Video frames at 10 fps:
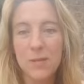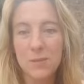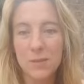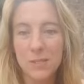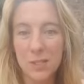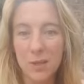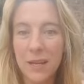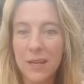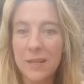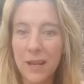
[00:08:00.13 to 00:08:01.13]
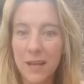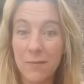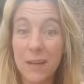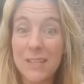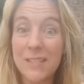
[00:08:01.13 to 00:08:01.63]
was, you know, like,
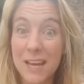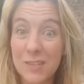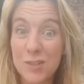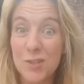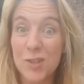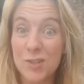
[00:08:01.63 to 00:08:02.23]
kind of like sex is